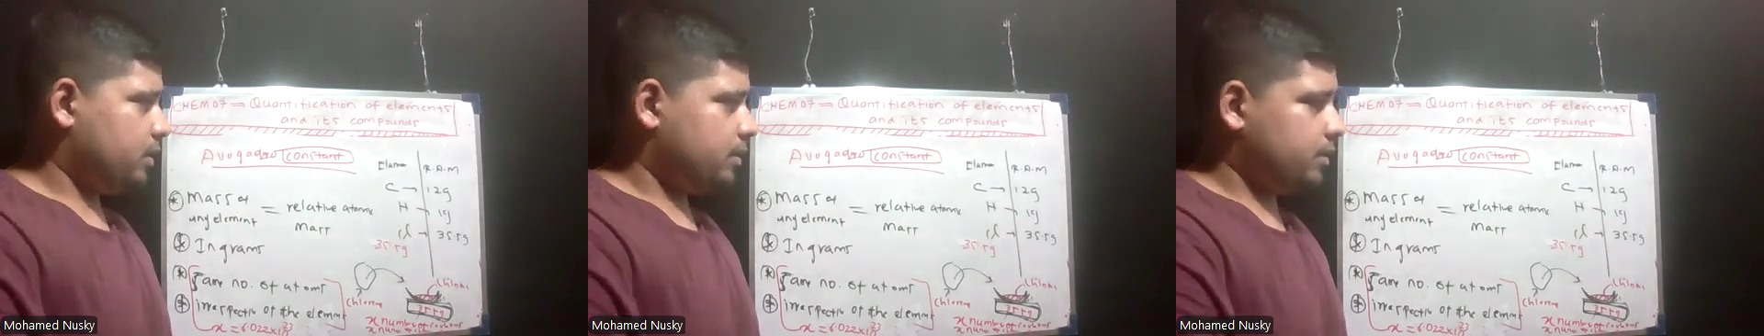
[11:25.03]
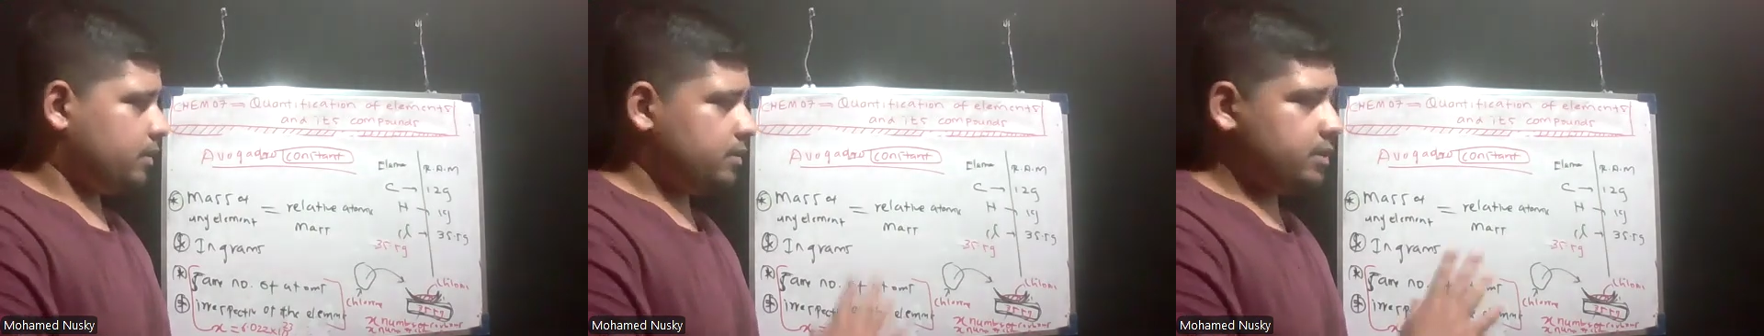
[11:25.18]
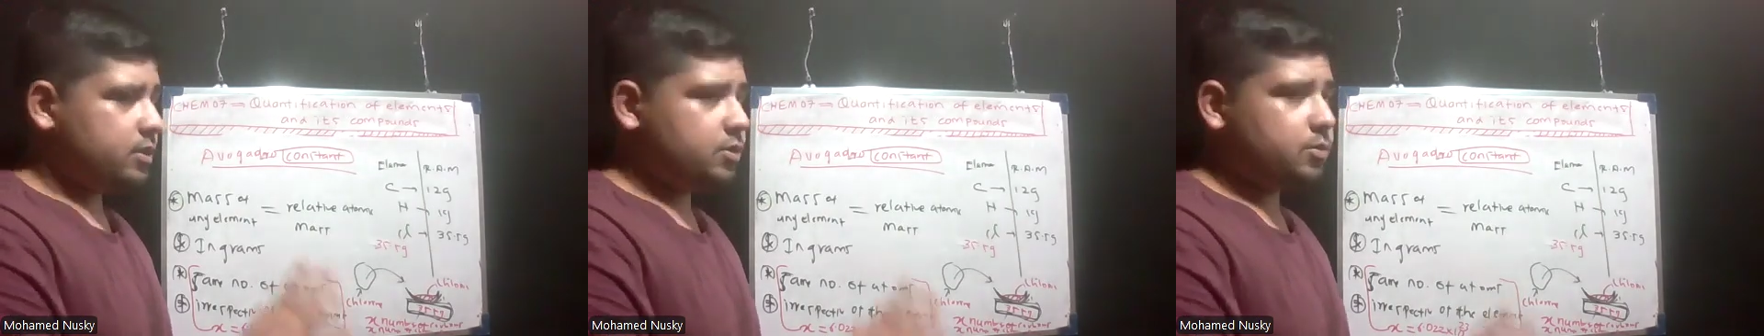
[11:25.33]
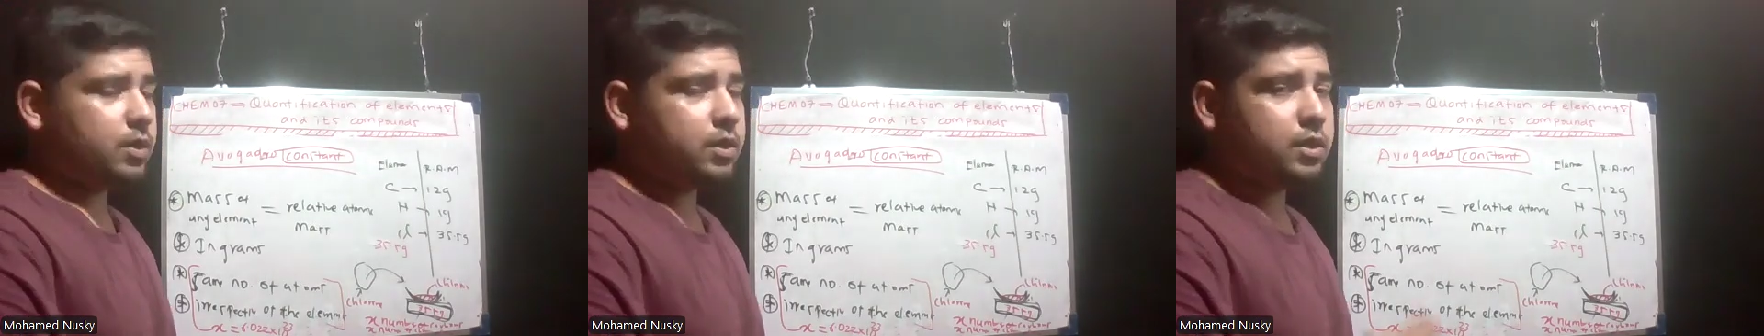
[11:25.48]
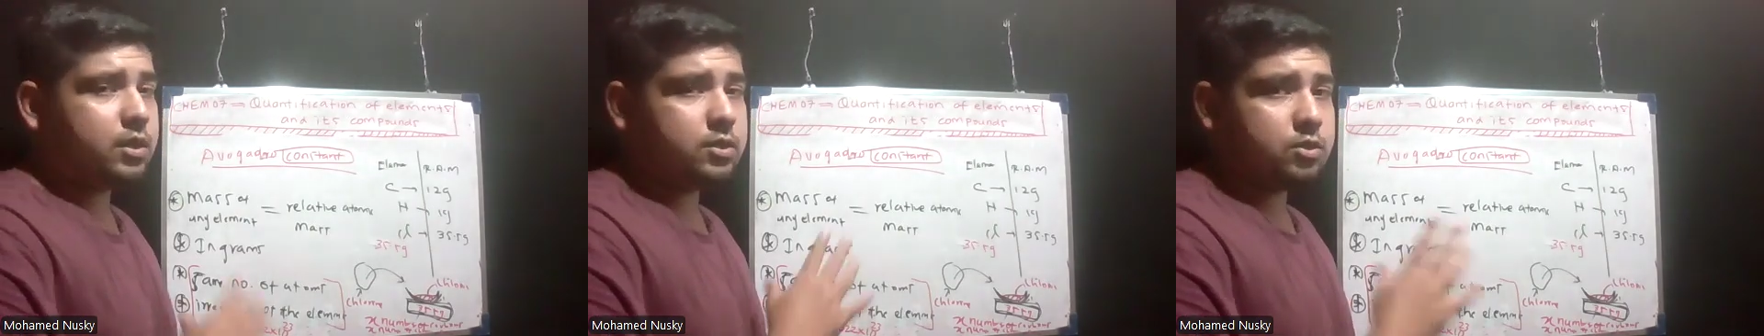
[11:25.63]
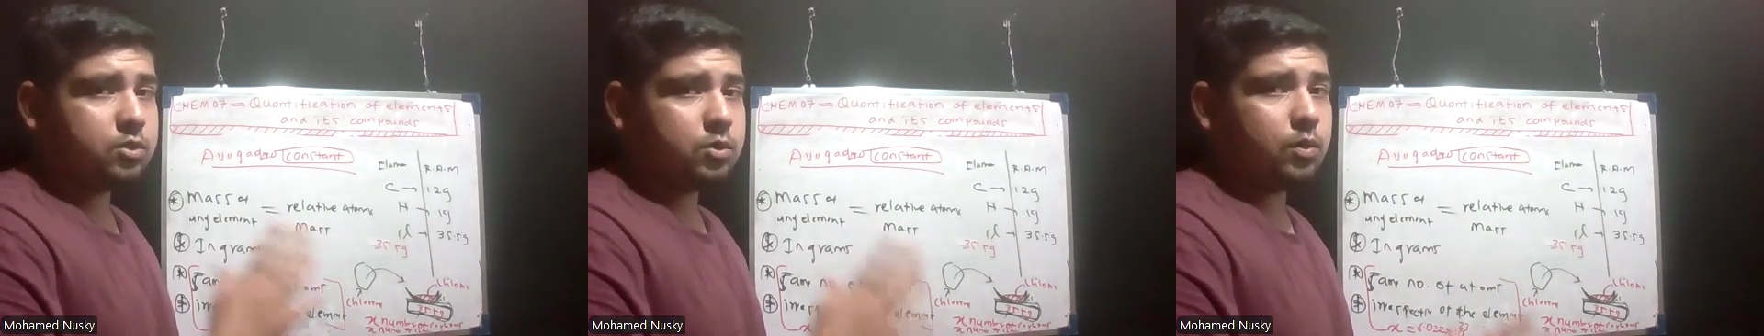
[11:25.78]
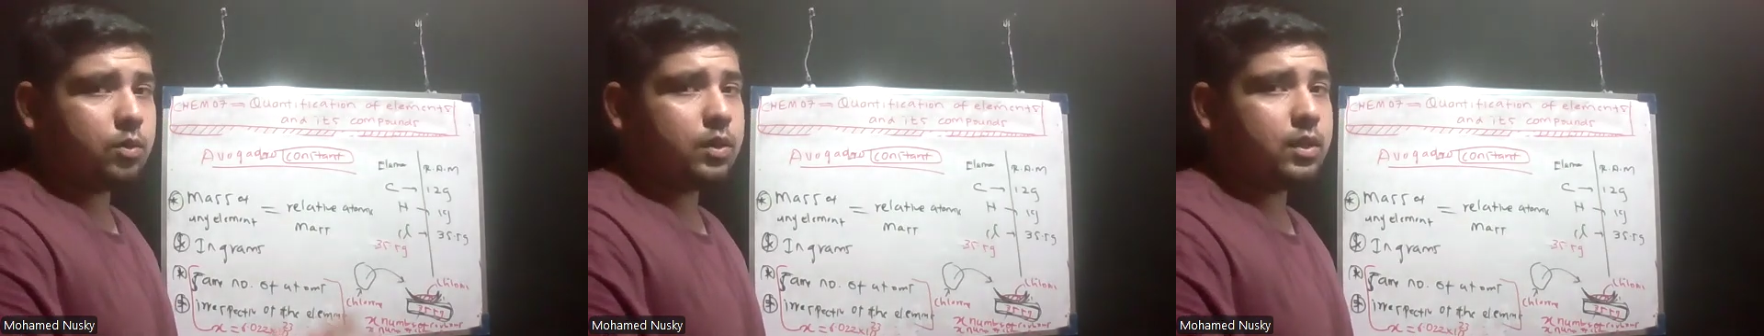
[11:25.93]
This is what is
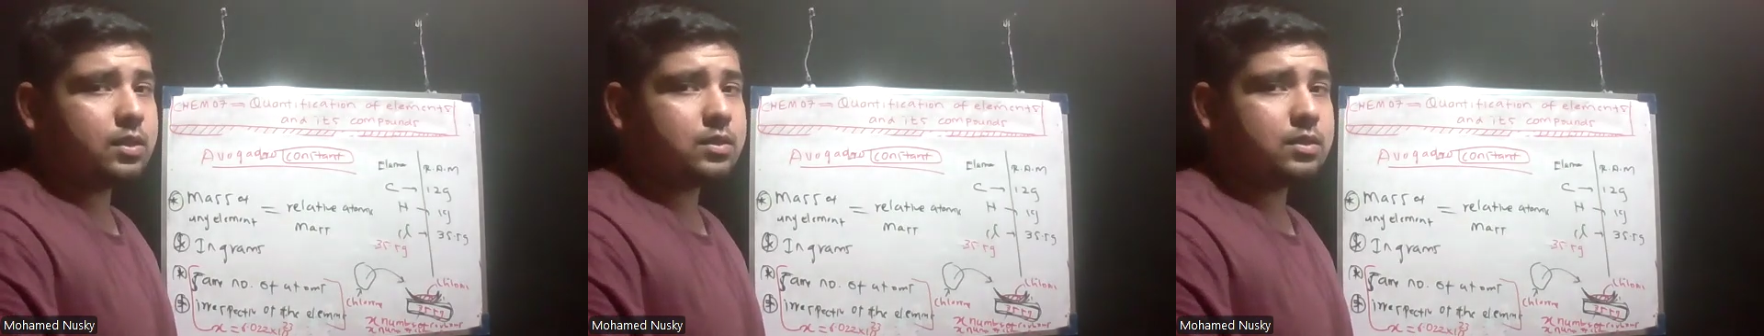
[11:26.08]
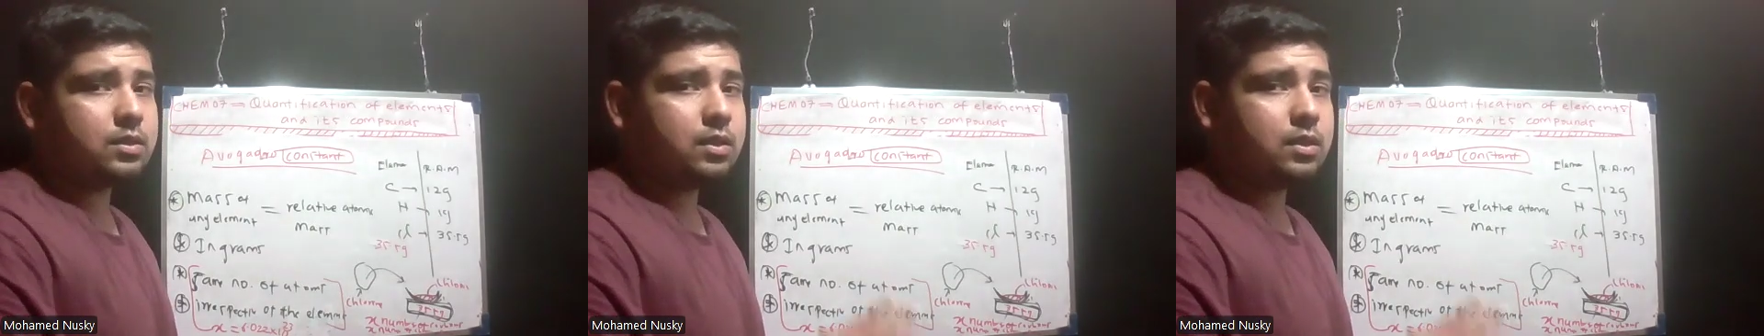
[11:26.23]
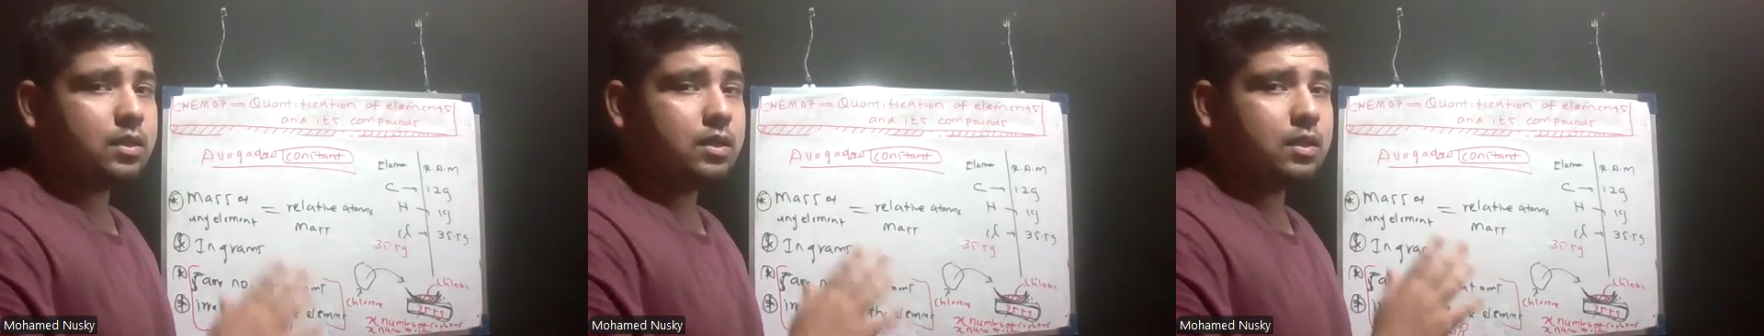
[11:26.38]
known as